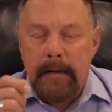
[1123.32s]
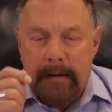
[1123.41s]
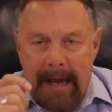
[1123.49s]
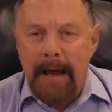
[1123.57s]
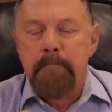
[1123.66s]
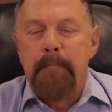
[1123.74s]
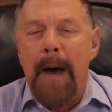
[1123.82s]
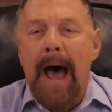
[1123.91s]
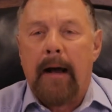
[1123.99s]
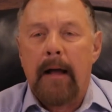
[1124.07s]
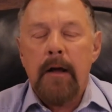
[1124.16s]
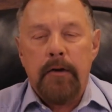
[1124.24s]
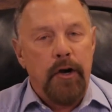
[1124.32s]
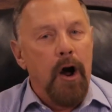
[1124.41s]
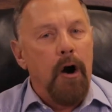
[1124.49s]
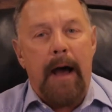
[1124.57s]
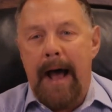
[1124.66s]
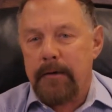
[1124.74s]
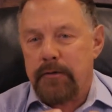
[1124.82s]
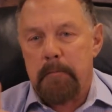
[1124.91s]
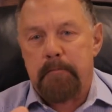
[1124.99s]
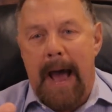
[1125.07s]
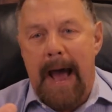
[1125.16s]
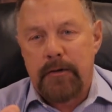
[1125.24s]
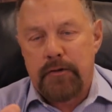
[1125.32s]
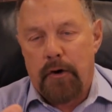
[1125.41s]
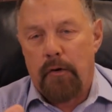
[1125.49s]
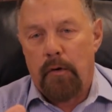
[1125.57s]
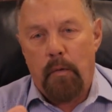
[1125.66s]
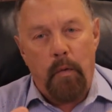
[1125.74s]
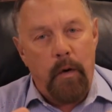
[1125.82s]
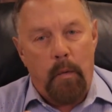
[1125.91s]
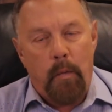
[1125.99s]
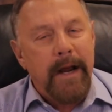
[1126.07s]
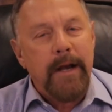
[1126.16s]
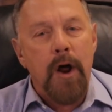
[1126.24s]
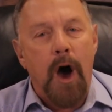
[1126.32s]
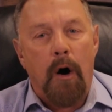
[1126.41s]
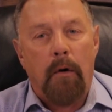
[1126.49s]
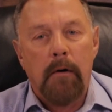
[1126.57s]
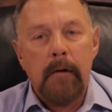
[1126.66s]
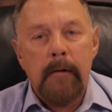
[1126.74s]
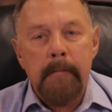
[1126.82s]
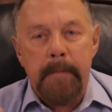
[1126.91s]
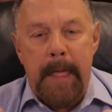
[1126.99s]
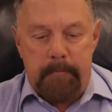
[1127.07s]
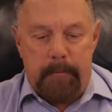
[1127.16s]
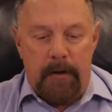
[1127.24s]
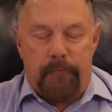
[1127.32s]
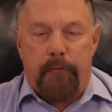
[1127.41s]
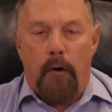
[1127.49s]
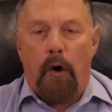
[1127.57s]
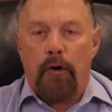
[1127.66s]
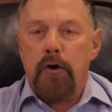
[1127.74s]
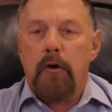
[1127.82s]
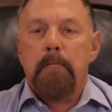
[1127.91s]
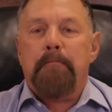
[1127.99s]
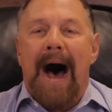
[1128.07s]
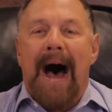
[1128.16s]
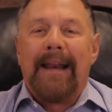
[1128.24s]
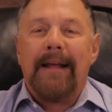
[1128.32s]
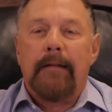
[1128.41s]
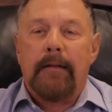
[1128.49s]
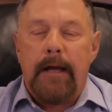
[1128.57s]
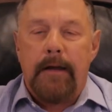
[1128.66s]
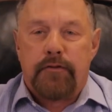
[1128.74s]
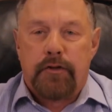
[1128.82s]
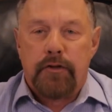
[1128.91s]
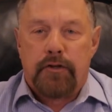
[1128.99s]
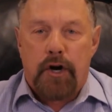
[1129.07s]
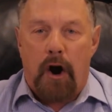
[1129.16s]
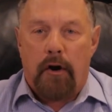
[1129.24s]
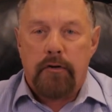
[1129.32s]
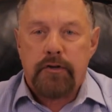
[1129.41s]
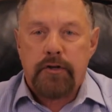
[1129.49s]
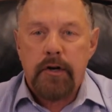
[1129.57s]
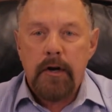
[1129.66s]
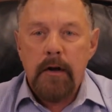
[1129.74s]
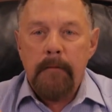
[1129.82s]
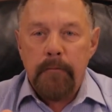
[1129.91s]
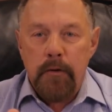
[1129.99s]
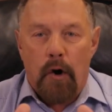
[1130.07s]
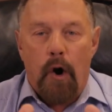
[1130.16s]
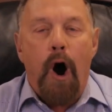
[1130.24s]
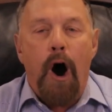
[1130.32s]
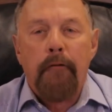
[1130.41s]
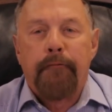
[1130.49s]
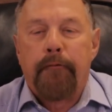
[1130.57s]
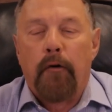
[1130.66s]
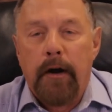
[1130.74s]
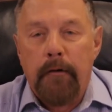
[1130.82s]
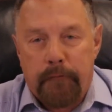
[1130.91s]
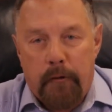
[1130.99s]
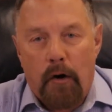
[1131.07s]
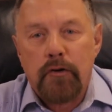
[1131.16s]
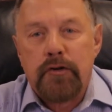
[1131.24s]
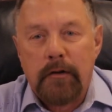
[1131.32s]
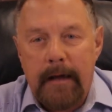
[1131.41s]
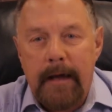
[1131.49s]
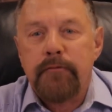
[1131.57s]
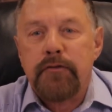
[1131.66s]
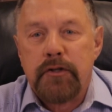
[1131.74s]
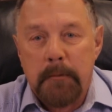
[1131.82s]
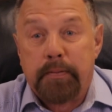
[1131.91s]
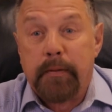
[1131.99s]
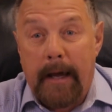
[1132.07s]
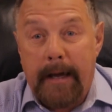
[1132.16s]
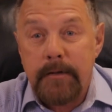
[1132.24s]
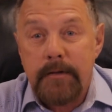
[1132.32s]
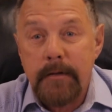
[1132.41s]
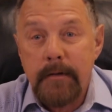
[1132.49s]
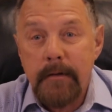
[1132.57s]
Get back. You know, as a pastor, we, we know that before your body leaves the church, your offering first leaves the plate.